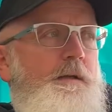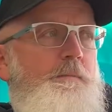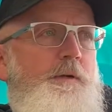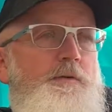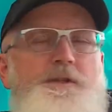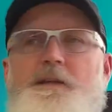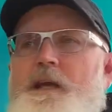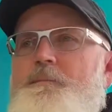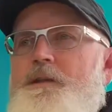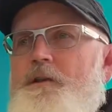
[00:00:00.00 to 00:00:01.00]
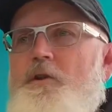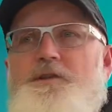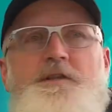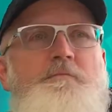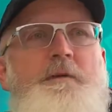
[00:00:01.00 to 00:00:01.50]
but also can be the
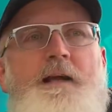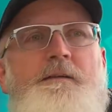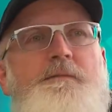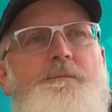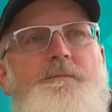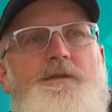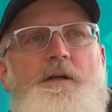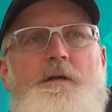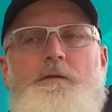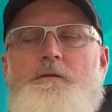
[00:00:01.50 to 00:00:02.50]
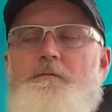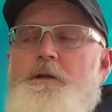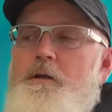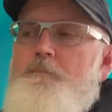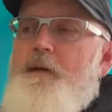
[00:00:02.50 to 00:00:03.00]
cost to run. So,
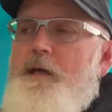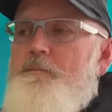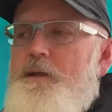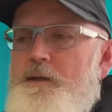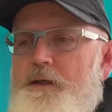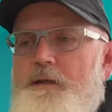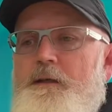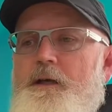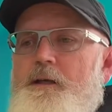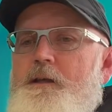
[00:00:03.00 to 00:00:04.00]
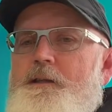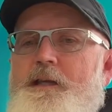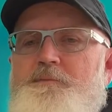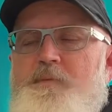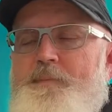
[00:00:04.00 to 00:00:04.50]
it may be that a client like
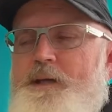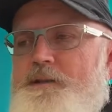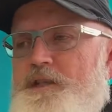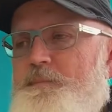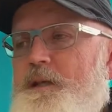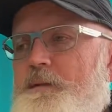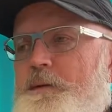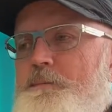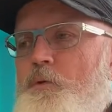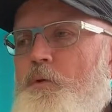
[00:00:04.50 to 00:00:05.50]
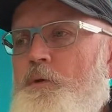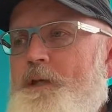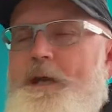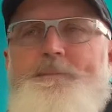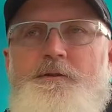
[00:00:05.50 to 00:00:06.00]
that is prepared to spend a bit more
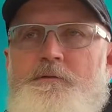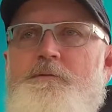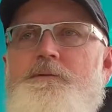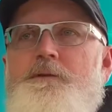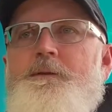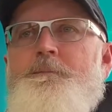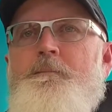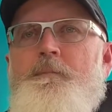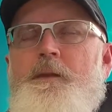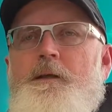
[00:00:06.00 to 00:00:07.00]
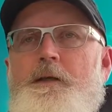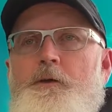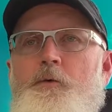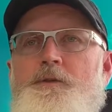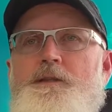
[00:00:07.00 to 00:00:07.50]
capital
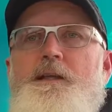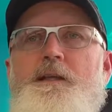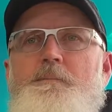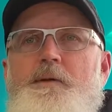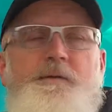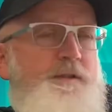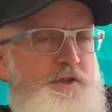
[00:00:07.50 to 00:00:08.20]
in order to get a building that's